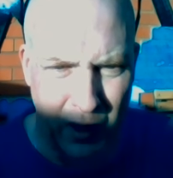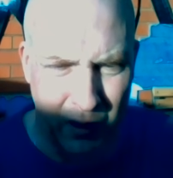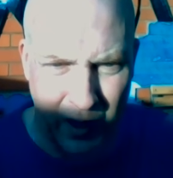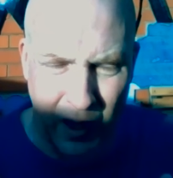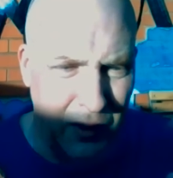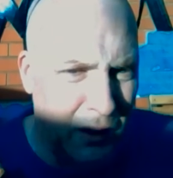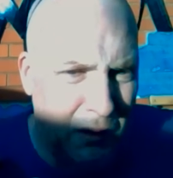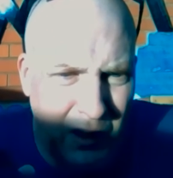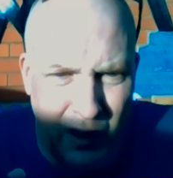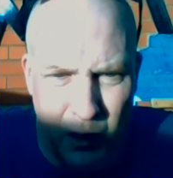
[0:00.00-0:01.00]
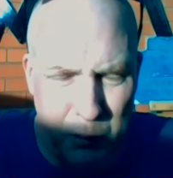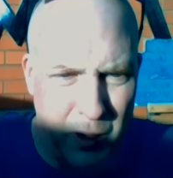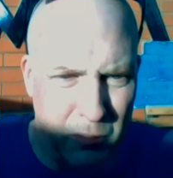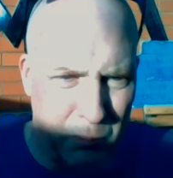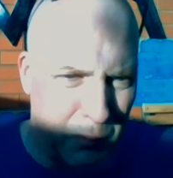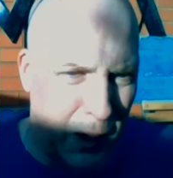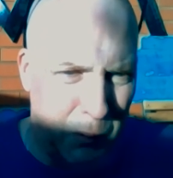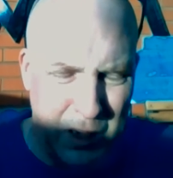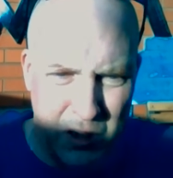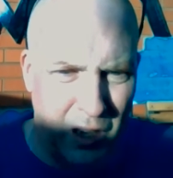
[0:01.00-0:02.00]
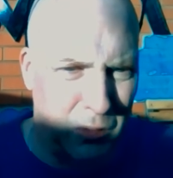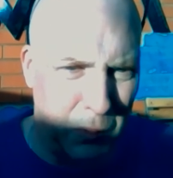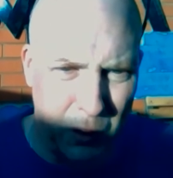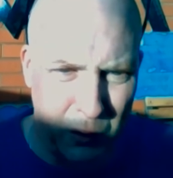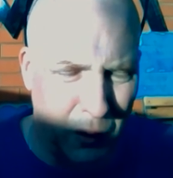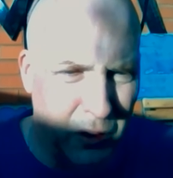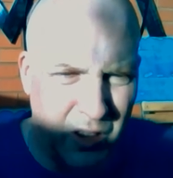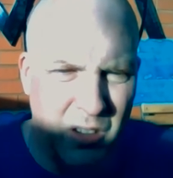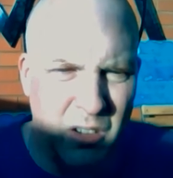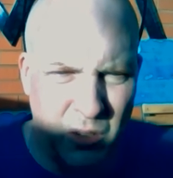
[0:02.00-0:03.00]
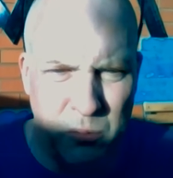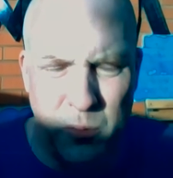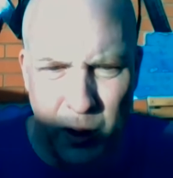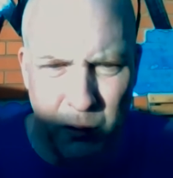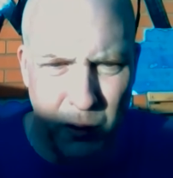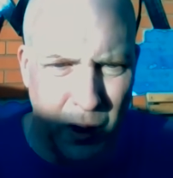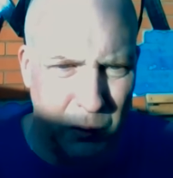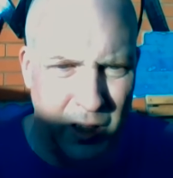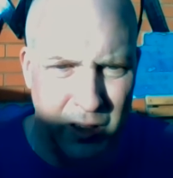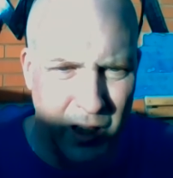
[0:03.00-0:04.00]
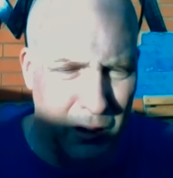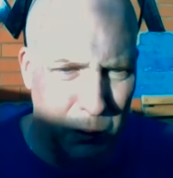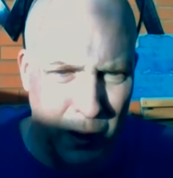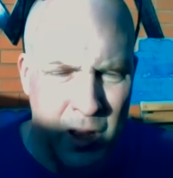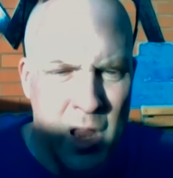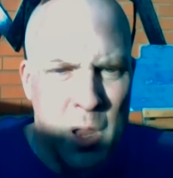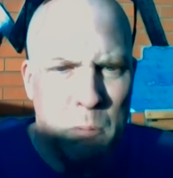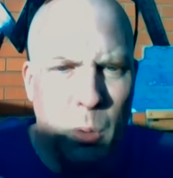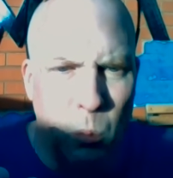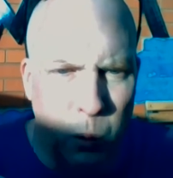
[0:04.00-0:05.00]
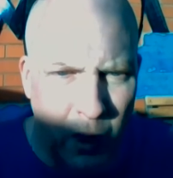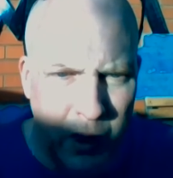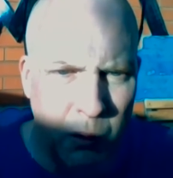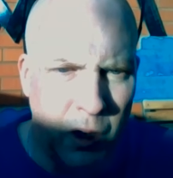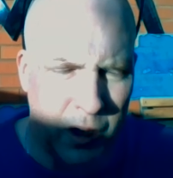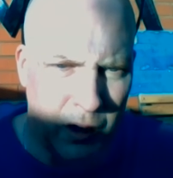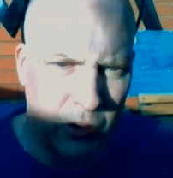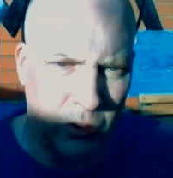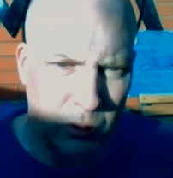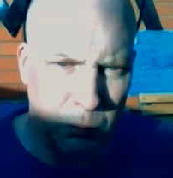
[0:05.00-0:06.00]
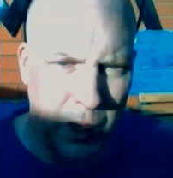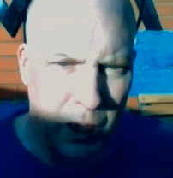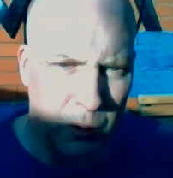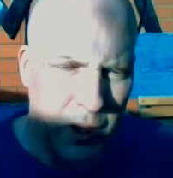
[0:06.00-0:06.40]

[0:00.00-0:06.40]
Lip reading: Okay, and there is a little bit of maybe jasmine, or there is a floral note in there as well. But what you are going to smell